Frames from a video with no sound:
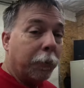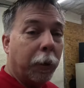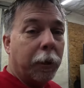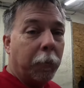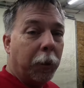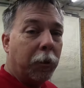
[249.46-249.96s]

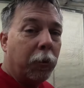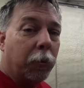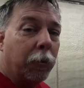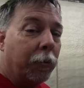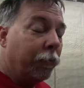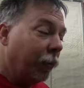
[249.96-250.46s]
recommend
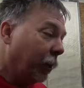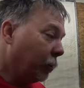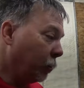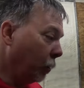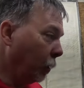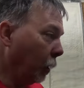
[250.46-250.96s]
you
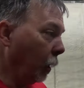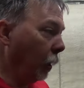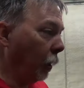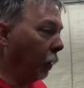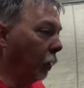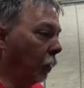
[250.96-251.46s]
invest in
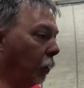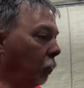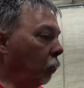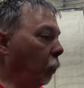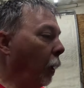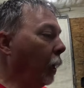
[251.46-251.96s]
a
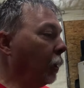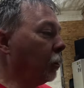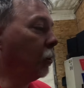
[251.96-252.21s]
pneumatic